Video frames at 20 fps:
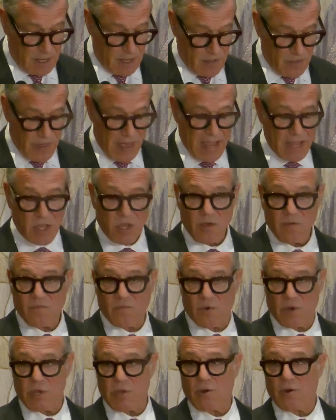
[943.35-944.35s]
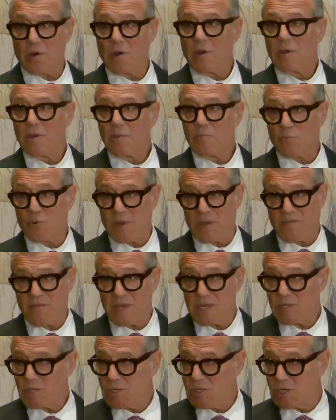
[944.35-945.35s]
thank you for your
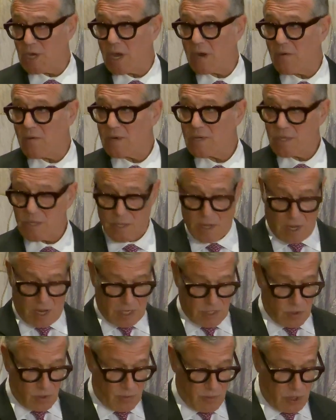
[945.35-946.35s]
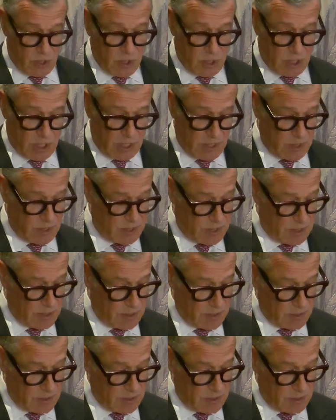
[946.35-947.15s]
previous generous contributions.